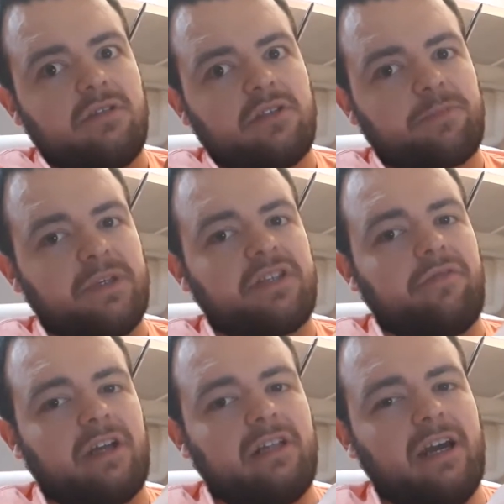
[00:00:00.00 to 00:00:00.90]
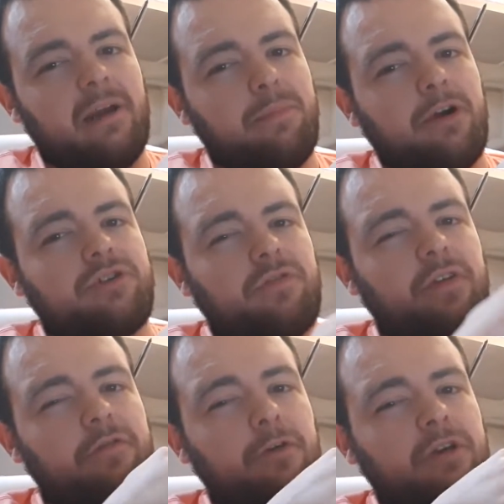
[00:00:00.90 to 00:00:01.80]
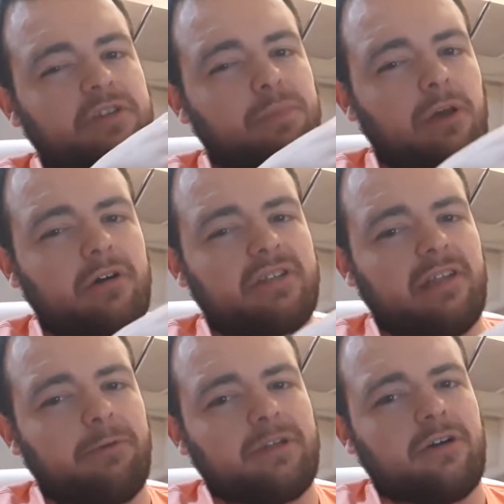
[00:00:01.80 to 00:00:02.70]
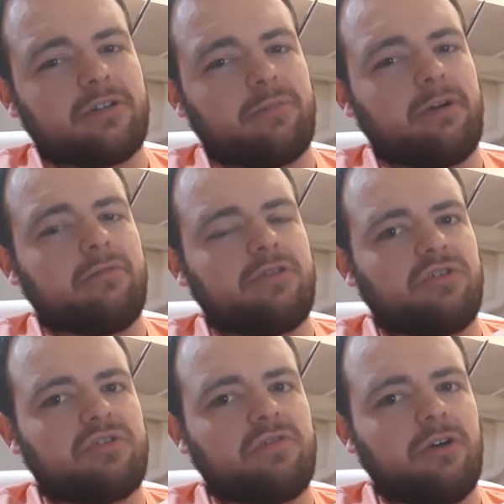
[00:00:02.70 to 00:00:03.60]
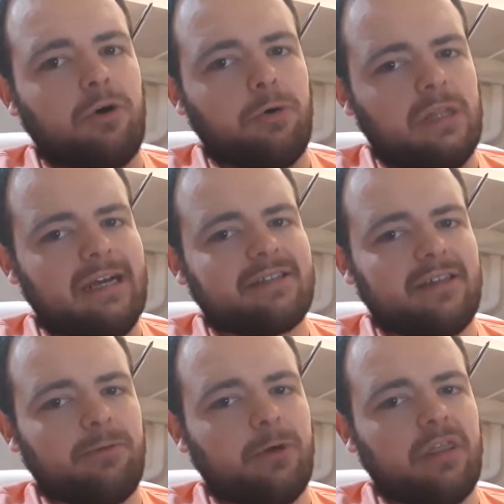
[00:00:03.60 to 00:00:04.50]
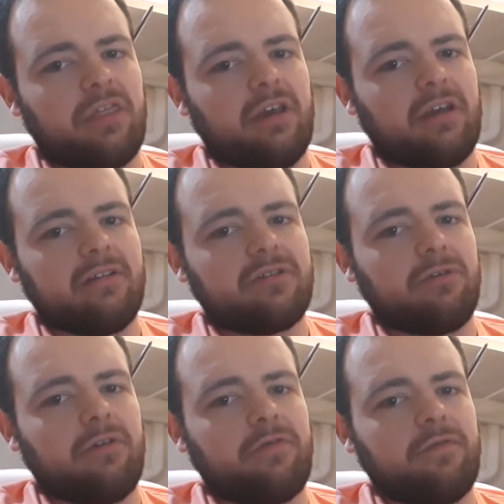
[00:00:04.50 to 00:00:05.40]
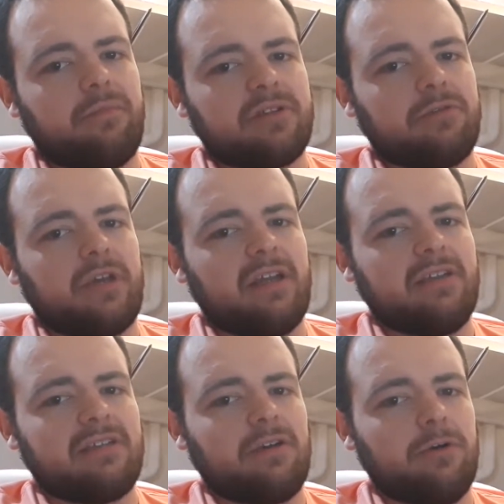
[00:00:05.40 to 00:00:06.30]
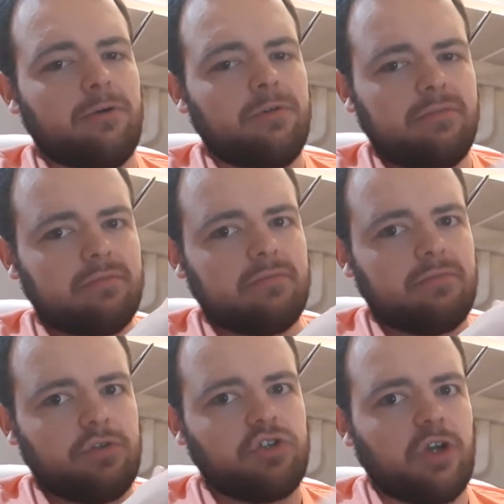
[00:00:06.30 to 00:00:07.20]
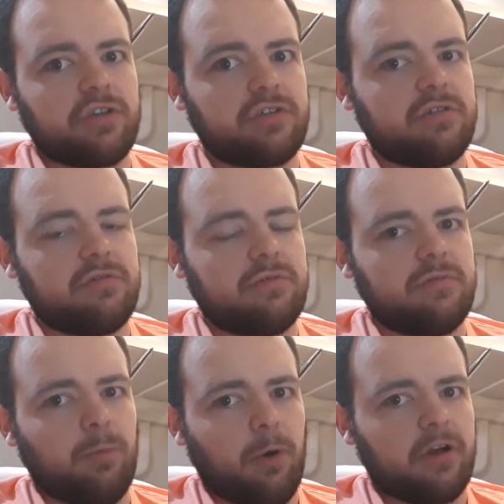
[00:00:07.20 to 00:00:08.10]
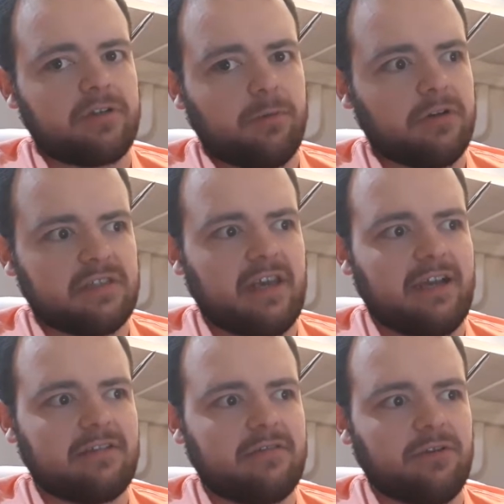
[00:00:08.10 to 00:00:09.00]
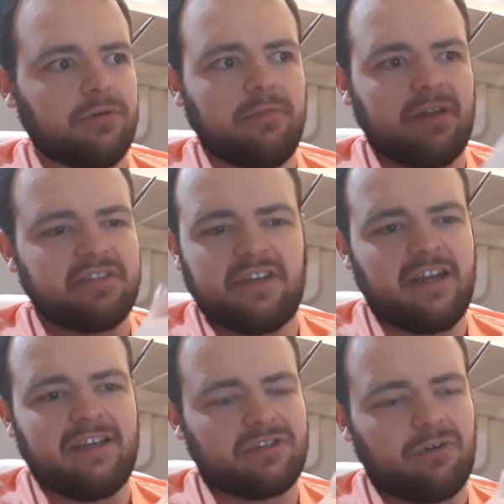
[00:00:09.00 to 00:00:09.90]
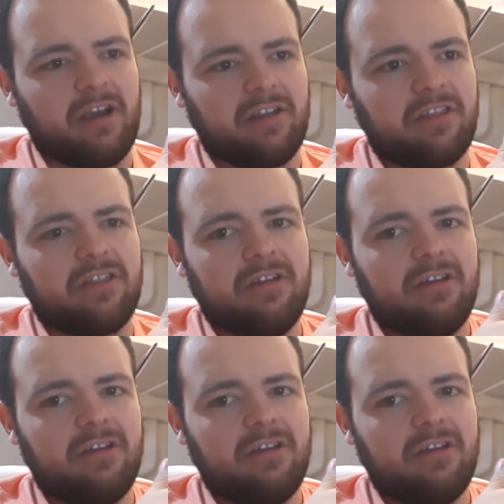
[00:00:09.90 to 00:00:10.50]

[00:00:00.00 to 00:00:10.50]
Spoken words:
specifically hypertrophy focused blocks, like we talked about, just whole-assing one thing. So if muscle gain is the goal, just work towards that. Don't mix in any strength